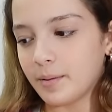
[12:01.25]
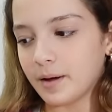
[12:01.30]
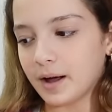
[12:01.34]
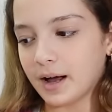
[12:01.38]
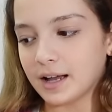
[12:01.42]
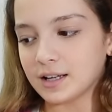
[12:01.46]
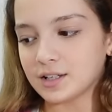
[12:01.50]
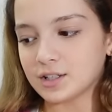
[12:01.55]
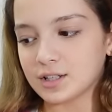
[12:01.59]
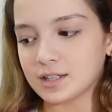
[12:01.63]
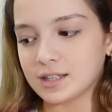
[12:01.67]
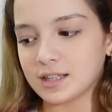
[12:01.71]
But
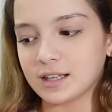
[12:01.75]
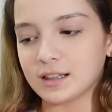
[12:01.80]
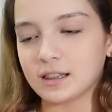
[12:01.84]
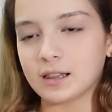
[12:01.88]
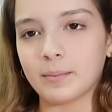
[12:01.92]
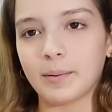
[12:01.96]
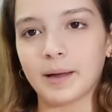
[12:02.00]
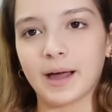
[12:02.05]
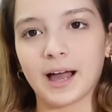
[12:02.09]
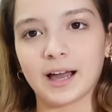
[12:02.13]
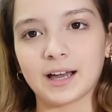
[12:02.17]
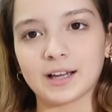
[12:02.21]
I just think the
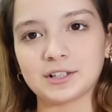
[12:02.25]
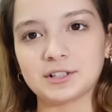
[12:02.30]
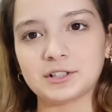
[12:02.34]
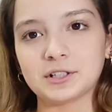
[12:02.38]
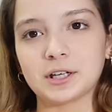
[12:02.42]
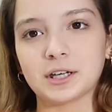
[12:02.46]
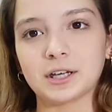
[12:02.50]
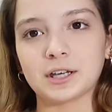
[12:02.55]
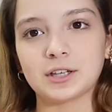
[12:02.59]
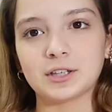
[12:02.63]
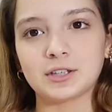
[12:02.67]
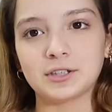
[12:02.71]

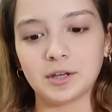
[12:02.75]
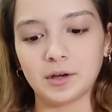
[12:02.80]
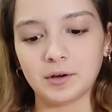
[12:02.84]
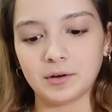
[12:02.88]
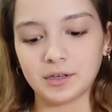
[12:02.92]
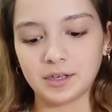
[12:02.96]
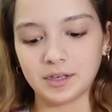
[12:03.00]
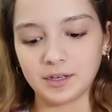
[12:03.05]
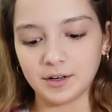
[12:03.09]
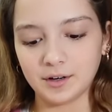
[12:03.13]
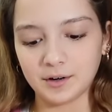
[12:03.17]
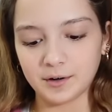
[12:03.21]
packaging is so
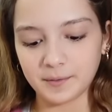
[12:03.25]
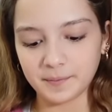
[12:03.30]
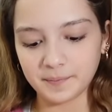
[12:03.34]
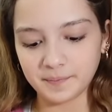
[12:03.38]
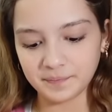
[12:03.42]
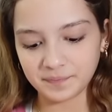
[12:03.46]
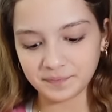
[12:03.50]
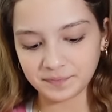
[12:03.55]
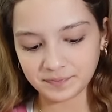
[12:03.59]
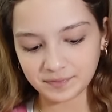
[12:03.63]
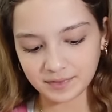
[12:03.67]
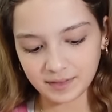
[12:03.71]
cute.
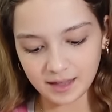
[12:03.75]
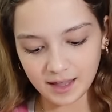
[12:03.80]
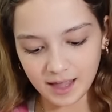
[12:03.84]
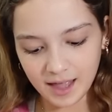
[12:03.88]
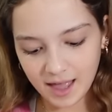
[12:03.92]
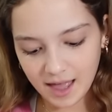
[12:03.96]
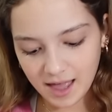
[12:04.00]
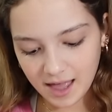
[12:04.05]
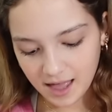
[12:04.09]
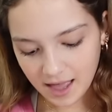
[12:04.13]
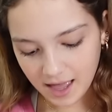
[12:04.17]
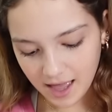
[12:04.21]

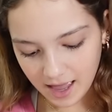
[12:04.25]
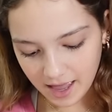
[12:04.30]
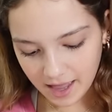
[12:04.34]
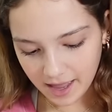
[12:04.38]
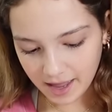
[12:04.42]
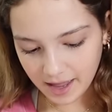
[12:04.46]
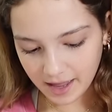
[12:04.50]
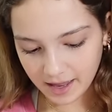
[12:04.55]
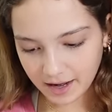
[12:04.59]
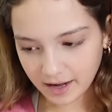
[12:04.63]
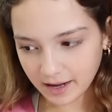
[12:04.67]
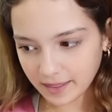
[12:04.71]

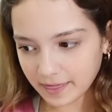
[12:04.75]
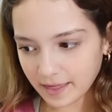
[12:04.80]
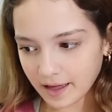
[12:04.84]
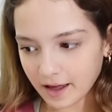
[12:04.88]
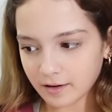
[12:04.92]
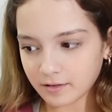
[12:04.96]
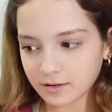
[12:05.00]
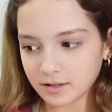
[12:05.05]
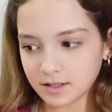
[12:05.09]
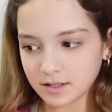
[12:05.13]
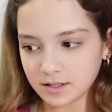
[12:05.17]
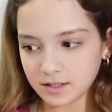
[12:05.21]
And that
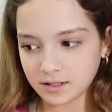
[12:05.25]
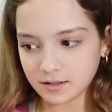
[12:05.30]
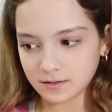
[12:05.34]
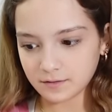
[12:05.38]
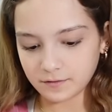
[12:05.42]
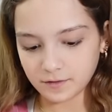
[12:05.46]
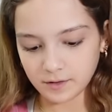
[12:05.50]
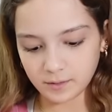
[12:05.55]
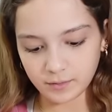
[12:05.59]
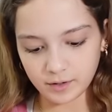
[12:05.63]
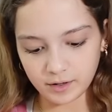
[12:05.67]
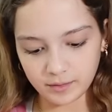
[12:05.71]
was
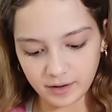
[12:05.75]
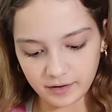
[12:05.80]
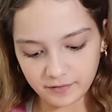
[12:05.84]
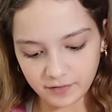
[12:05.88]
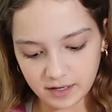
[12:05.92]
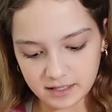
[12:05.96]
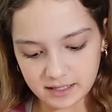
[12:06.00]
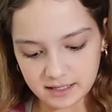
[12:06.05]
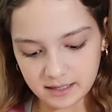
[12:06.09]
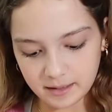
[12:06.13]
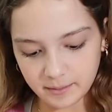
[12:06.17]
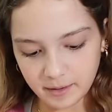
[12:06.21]
from one of my
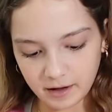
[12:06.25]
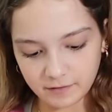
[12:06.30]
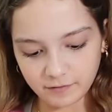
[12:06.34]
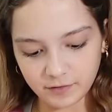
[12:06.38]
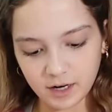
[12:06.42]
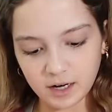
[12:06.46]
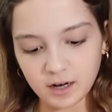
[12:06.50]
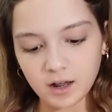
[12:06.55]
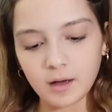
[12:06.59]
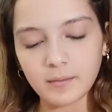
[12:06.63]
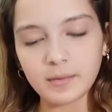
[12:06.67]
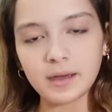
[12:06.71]
friends. And then my
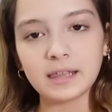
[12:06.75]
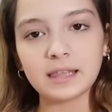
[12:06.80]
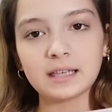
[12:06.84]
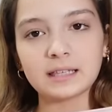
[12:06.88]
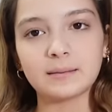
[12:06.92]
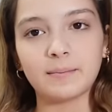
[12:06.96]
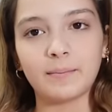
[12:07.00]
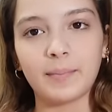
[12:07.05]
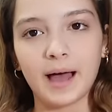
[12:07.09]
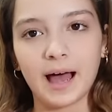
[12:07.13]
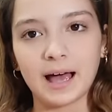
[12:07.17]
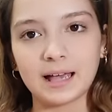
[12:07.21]
friend got me
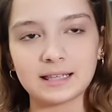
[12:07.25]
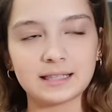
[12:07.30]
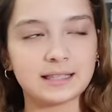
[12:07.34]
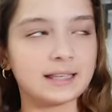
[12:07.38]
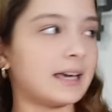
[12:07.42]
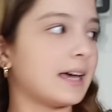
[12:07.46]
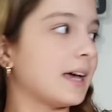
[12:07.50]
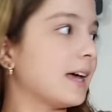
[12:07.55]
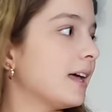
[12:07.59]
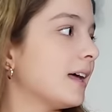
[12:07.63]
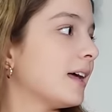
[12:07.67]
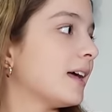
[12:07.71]
this
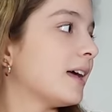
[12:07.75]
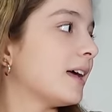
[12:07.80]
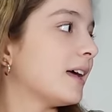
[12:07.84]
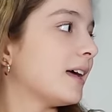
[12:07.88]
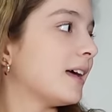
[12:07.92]
basket.